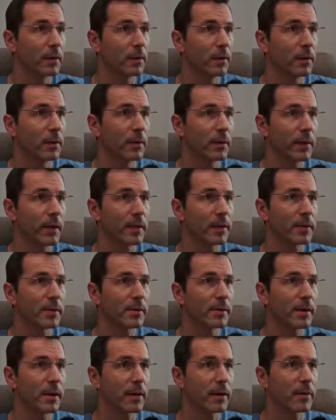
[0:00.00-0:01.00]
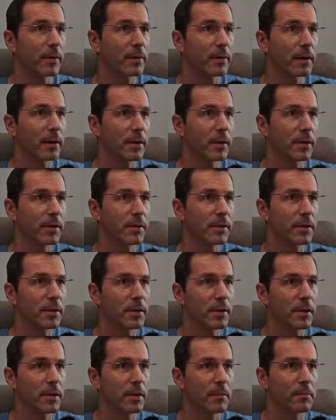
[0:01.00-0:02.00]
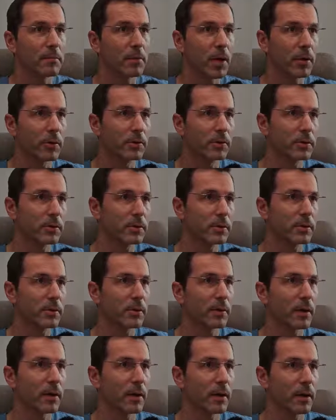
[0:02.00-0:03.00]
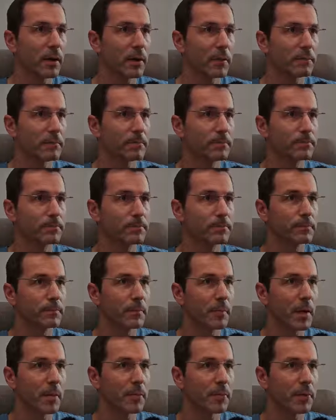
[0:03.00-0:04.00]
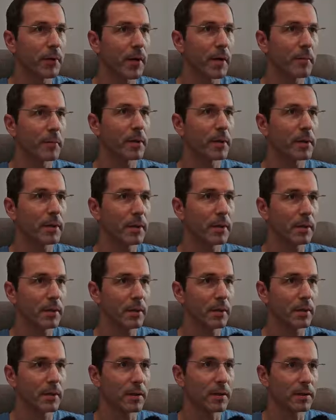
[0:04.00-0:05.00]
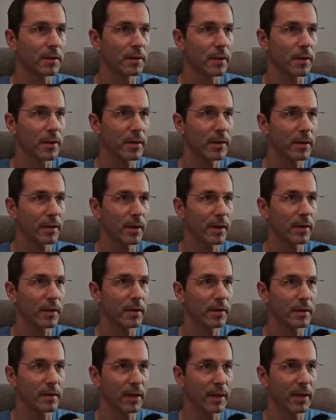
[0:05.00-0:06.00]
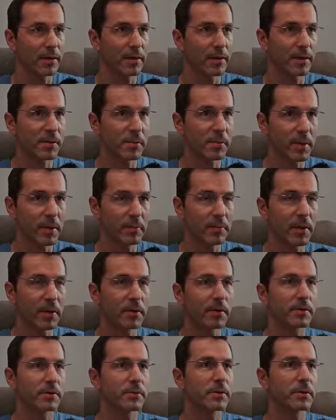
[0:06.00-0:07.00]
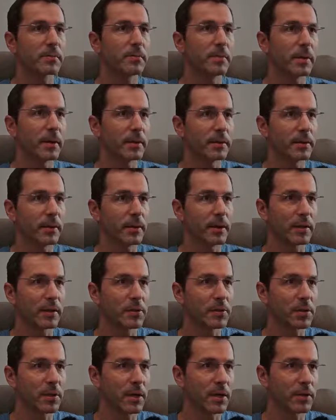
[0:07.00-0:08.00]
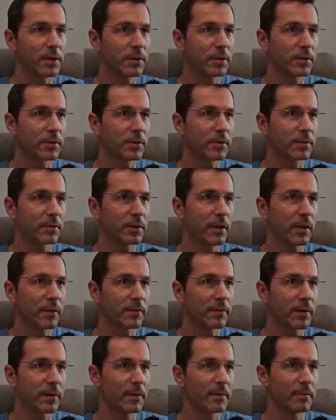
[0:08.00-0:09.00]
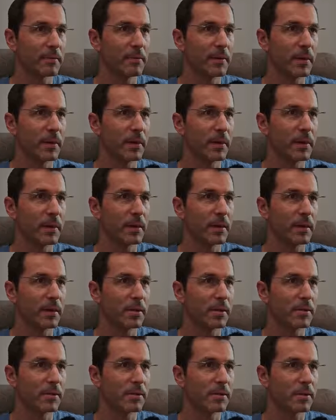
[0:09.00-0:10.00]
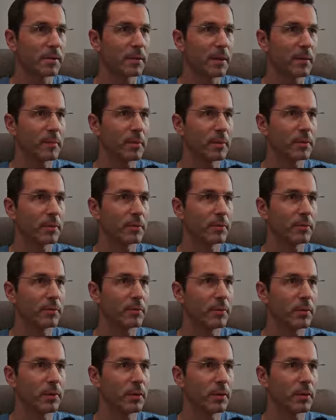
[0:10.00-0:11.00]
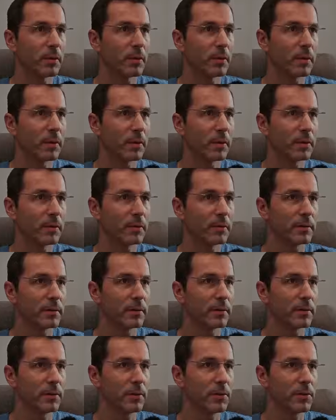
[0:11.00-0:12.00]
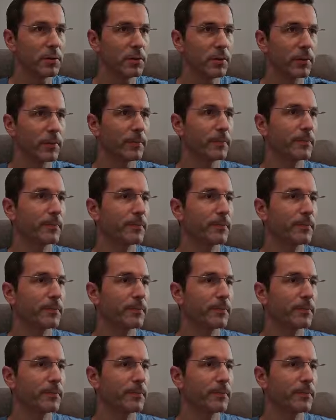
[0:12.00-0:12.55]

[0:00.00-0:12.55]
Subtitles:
Okay, the second thing is the mode. Primarily, is there a SSB mode, but you can change it to the FM, CW, or digital.